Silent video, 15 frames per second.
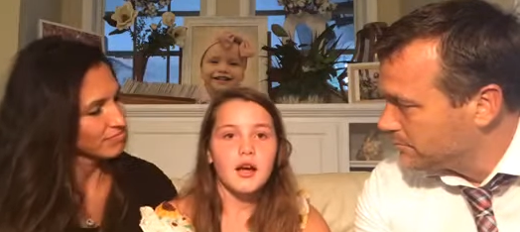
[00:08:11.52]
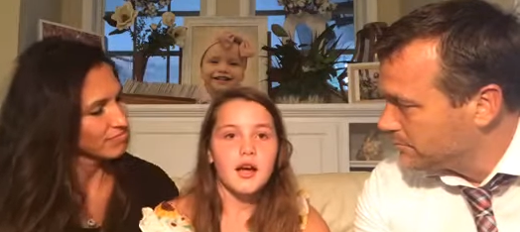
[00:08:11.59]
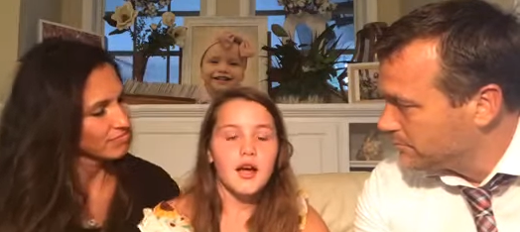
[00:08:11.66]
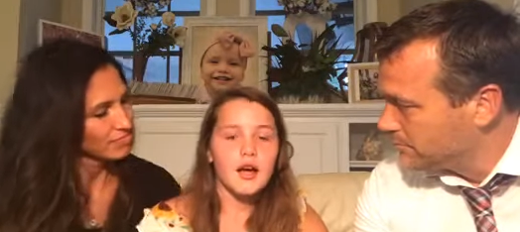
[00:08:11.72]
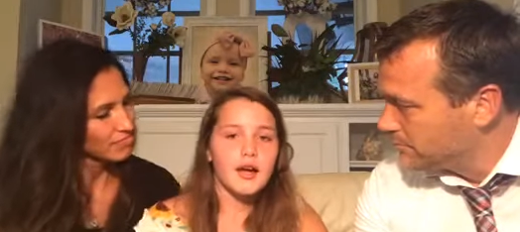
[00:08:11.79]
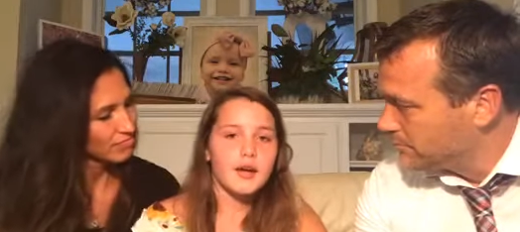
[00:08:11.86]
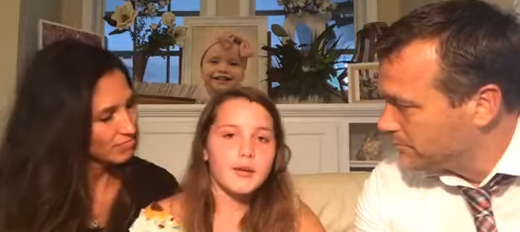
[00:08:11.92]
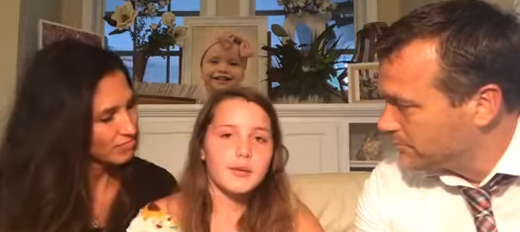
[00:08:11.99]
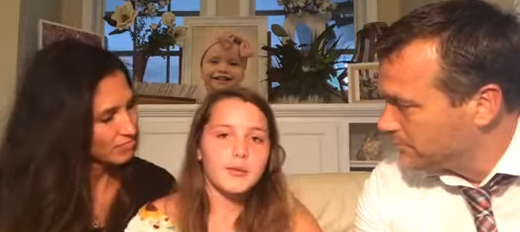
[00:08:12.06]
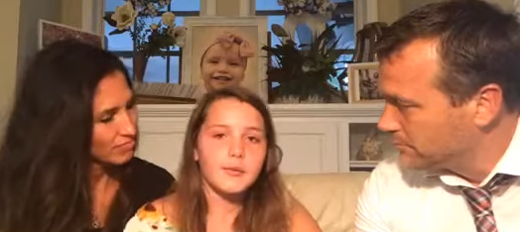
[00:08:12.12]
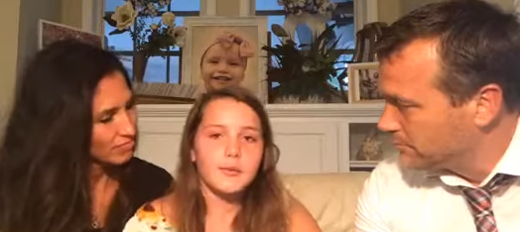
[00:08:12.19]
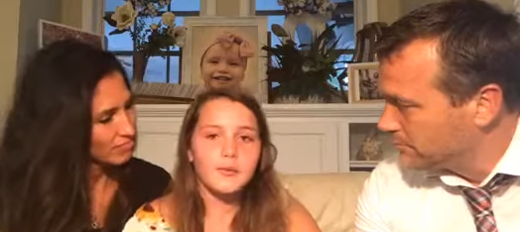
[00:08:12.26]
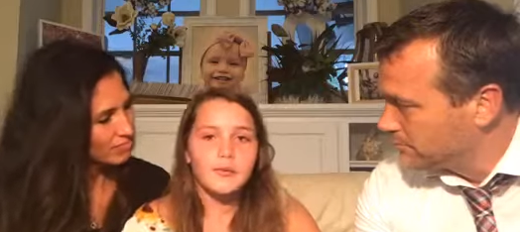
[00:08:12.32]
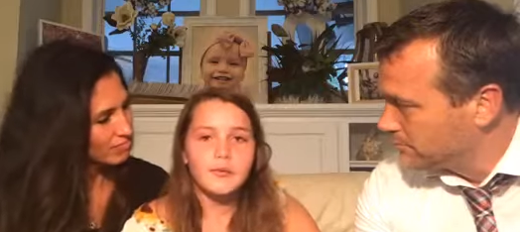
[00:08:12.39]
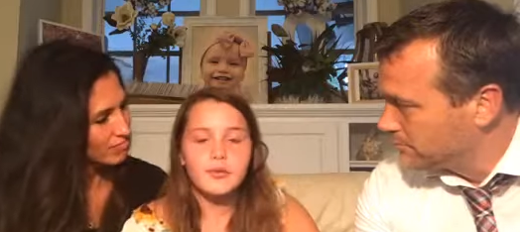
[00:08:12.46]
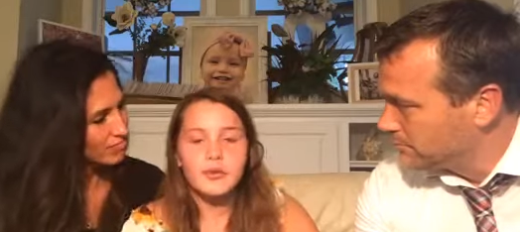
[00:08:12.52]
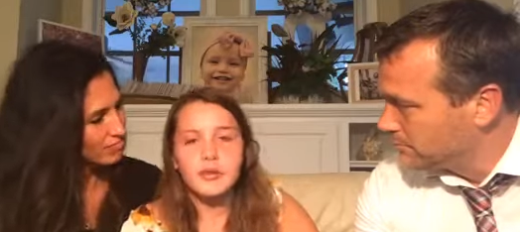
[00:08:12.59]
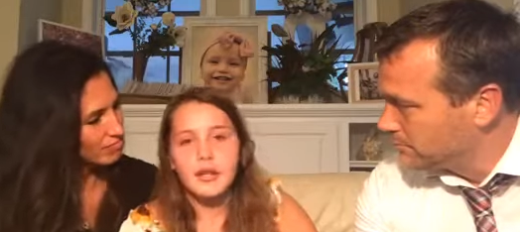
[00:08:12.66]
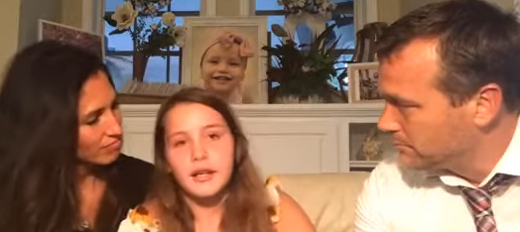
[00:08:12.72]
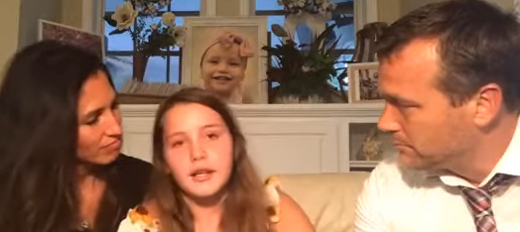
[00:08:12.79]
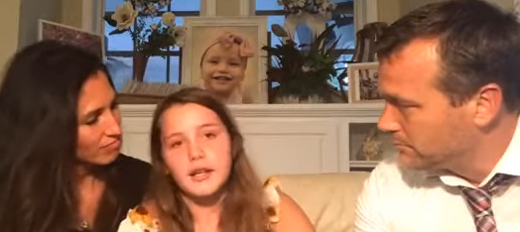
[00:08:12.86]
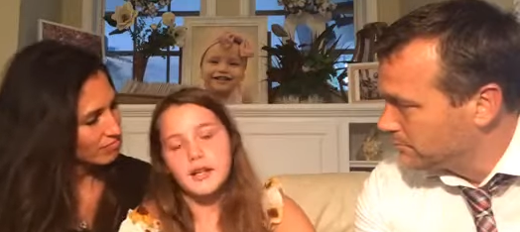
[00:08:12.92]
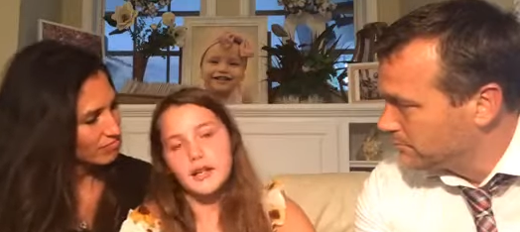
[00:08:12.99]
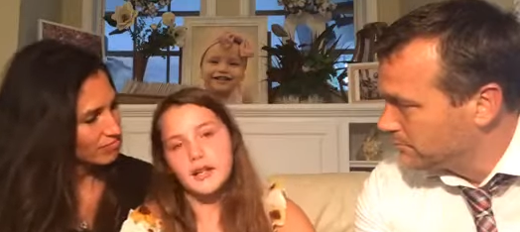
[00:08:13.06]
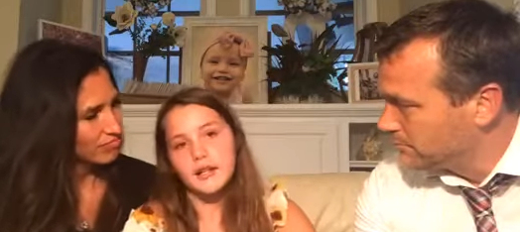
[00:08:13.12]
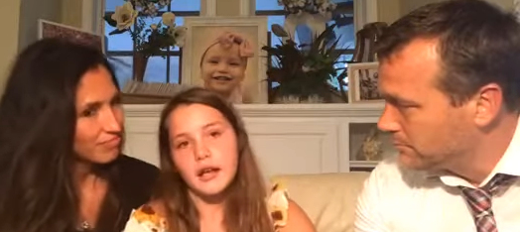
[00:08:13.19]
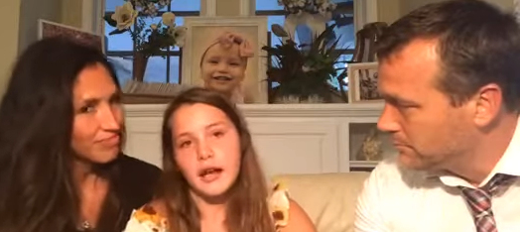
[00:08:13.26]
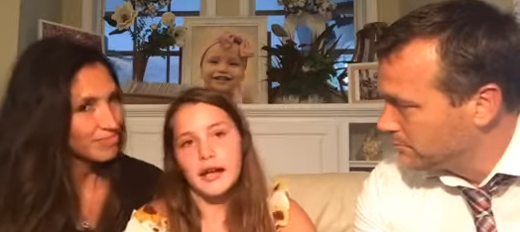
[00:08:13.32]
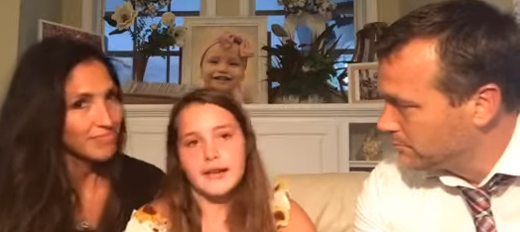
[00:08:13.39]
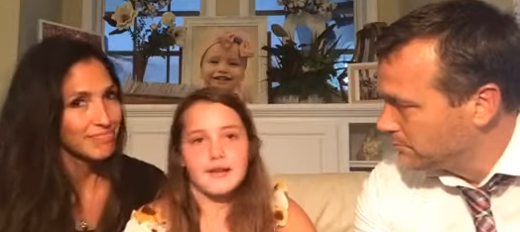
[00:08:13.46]
Speaker 1: I like
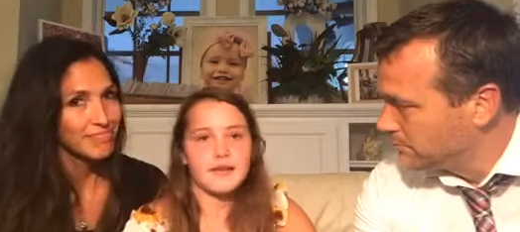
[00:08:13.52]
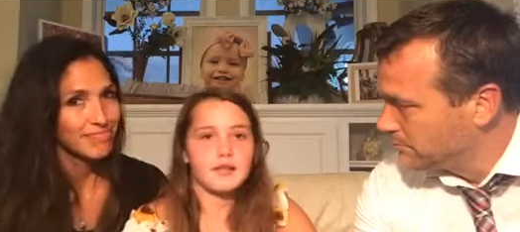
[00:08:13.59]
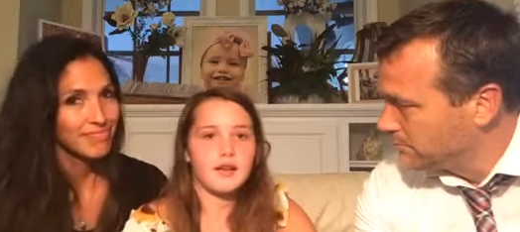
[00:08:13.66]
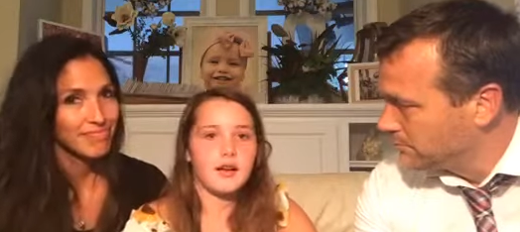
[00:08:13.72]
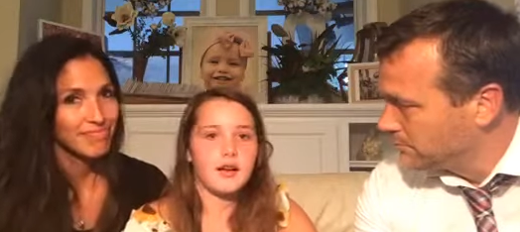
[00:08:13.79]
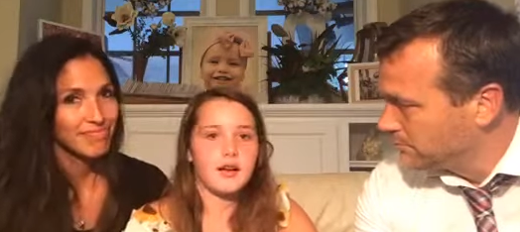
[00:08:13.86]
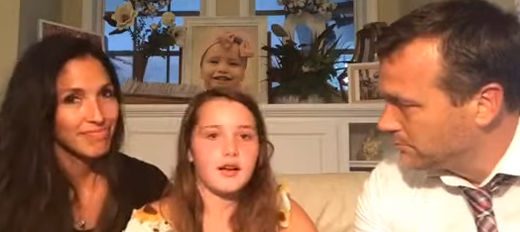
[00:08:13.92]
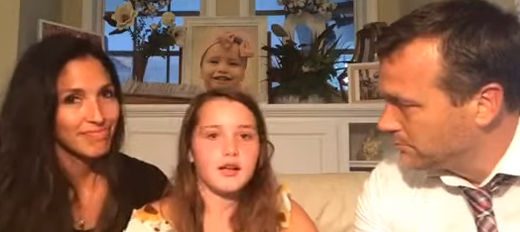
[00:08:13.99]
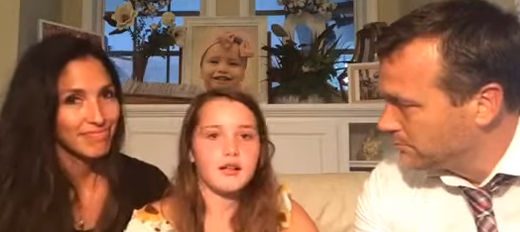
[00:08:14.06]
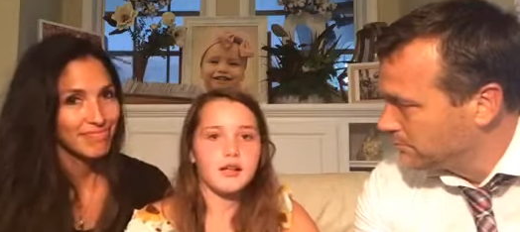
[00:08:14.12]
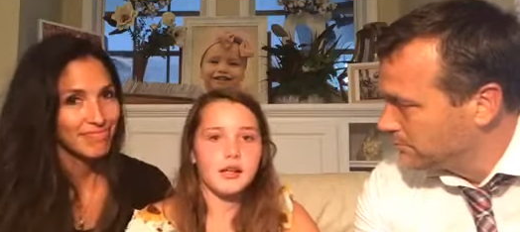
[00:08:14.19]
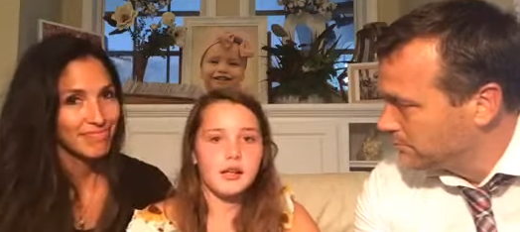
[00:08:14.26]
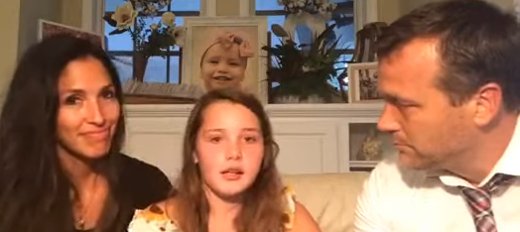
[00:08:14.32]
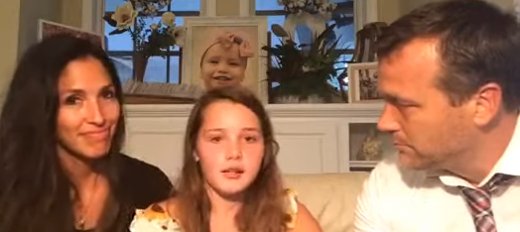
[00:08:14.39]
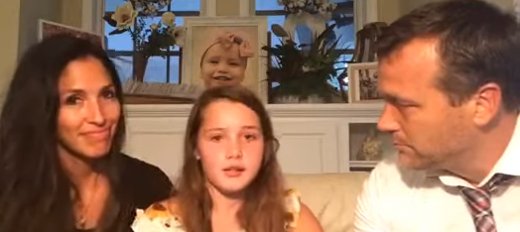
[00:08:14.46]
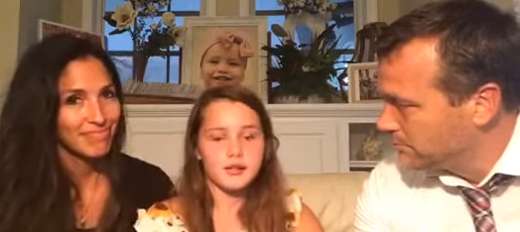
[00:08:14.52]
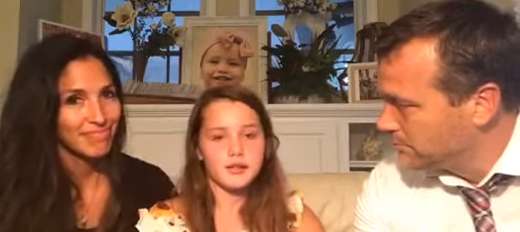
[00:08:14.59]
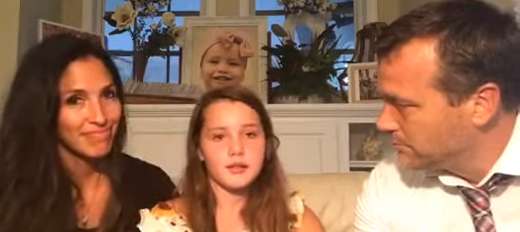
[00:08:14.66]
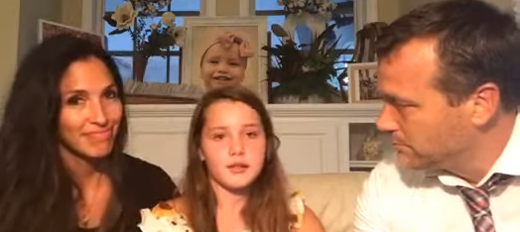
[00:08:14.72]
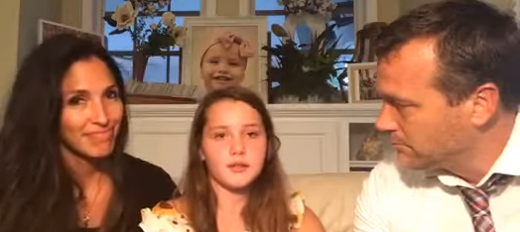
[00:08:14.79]
I had a lot and